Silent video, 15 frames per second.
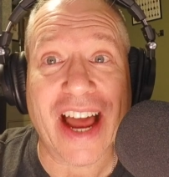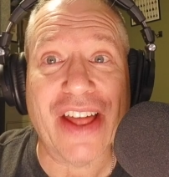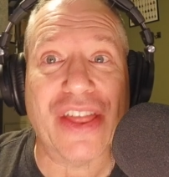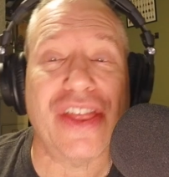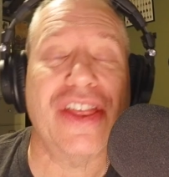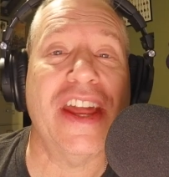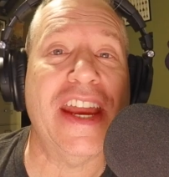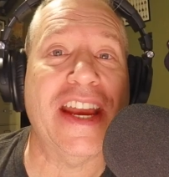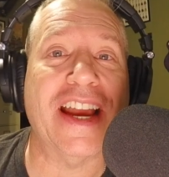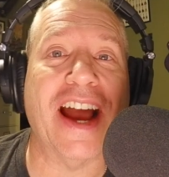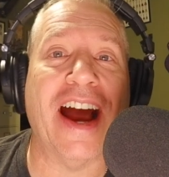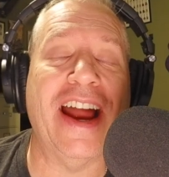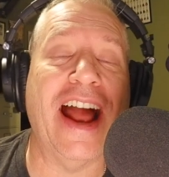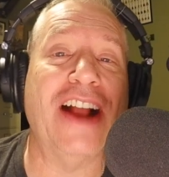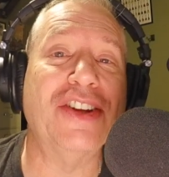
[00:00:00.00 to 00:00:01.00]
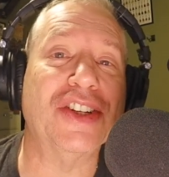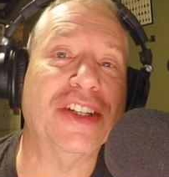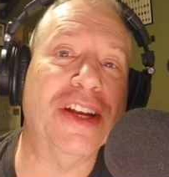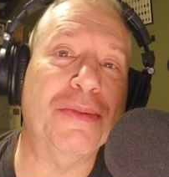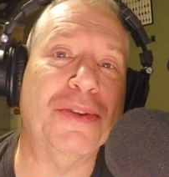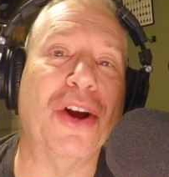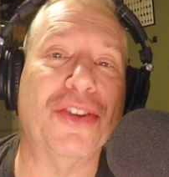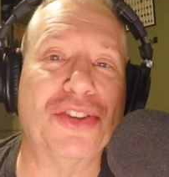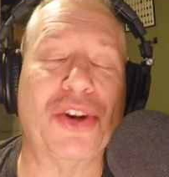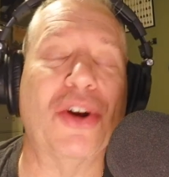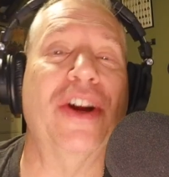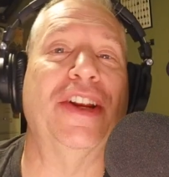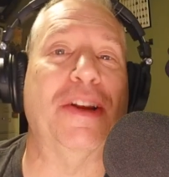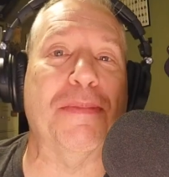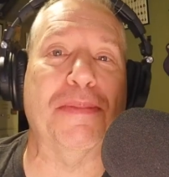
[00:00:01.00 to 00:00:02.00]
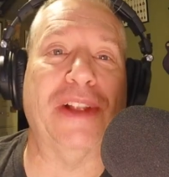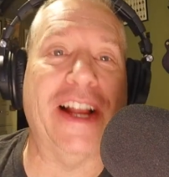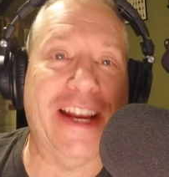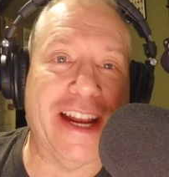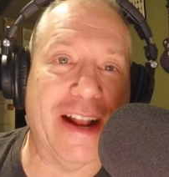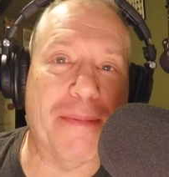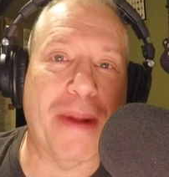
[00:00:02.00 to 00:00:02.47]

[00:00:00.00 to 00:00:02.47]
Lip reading: I think I actually started complaining